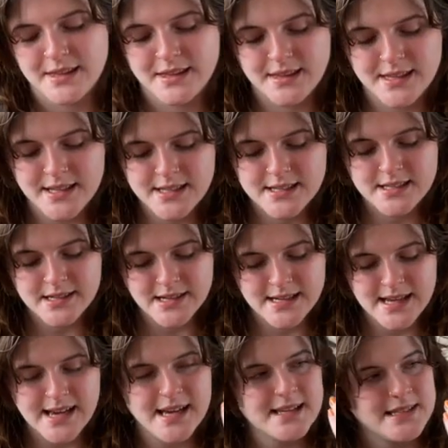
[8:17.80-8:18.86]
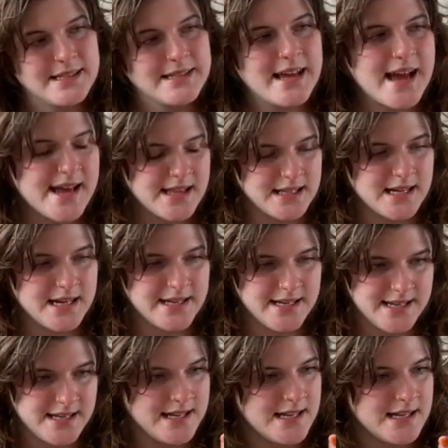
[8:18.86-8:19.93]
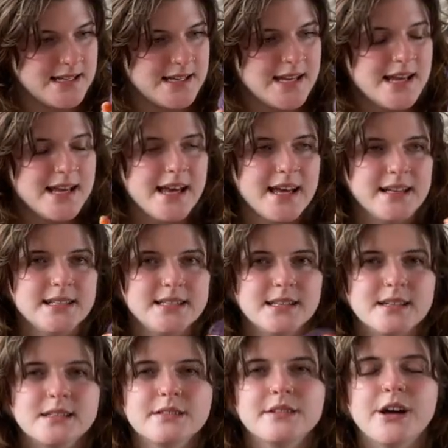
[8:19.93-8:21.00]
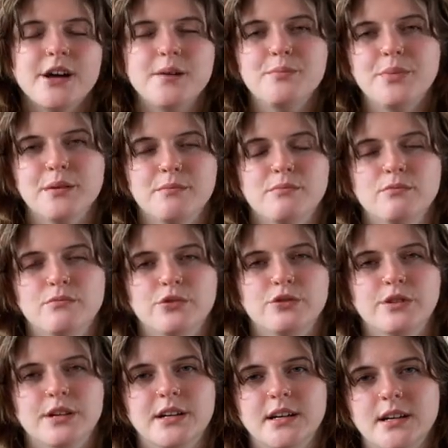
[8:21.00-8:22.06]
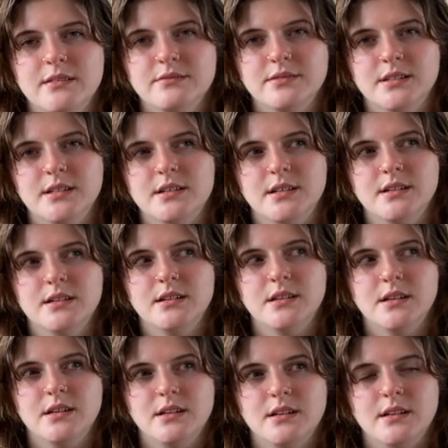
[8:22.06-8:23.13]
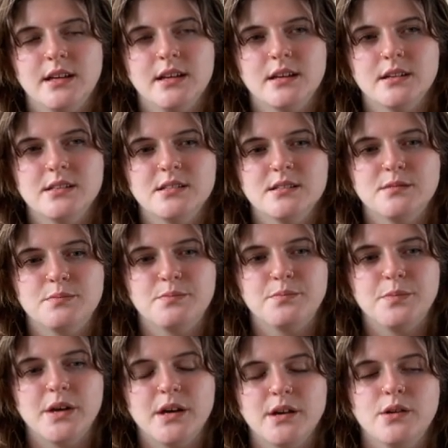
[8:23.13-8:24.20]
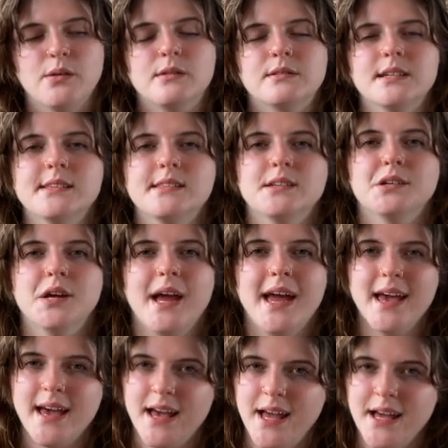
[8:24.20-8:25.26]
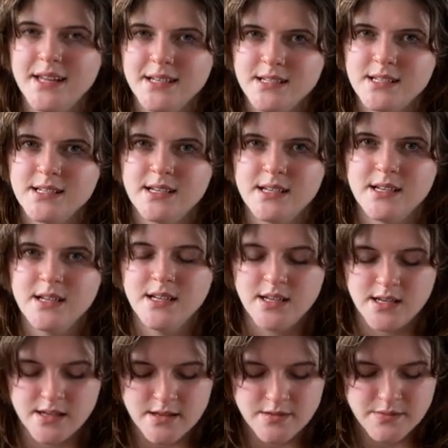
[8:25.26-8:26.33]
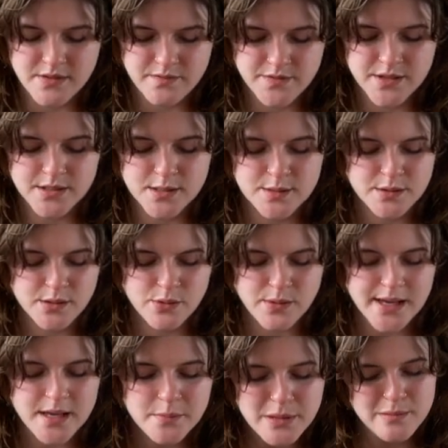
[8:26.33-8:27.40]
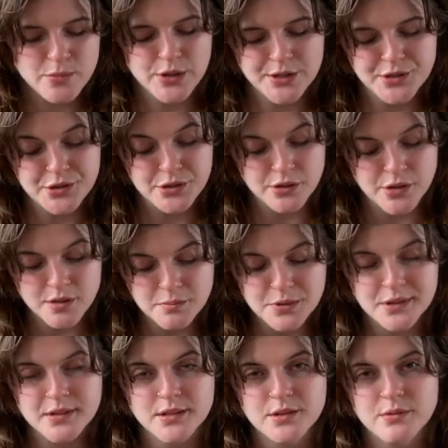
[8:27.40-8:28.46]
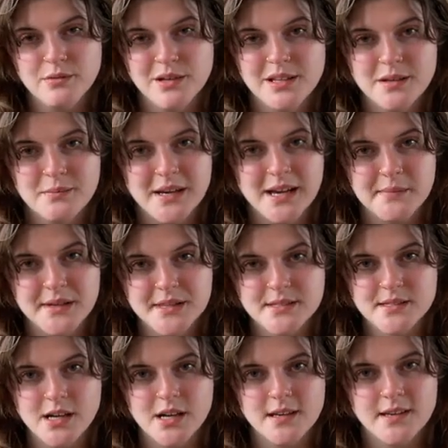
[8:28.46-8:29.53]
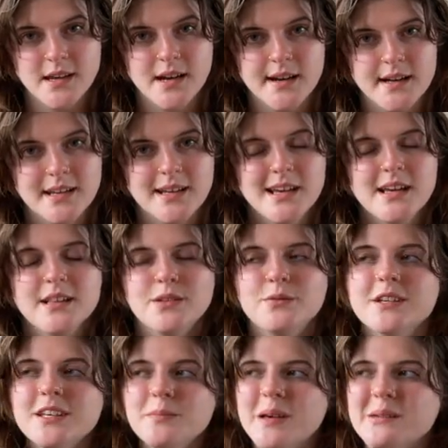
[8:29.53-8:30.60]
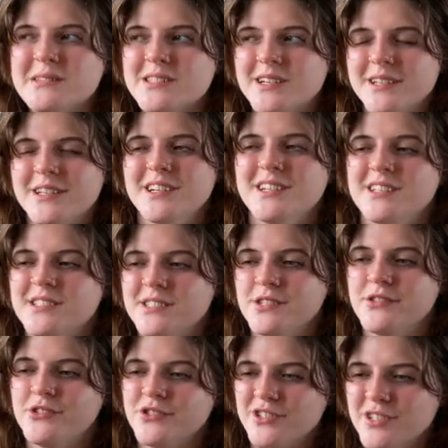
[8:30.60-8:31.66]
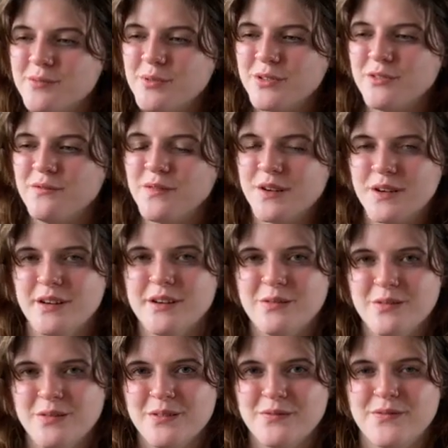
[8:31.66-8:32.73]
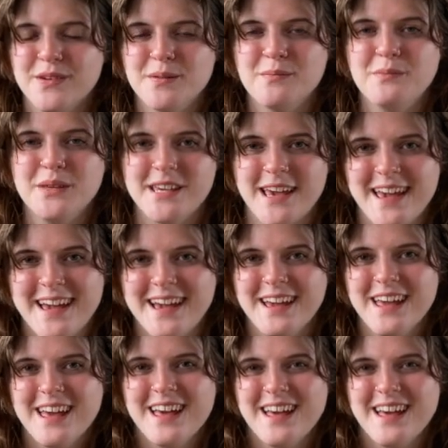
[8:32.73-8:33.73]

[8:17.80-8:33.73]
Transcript: This yarn has nylon in it, and it's also got a bit more of a, like a, a coarser hand. Um, it feels quite a bit more durable than the Woolly Mammoth sock yarn. The Woolly Mammoth sock yarn is durable for, for being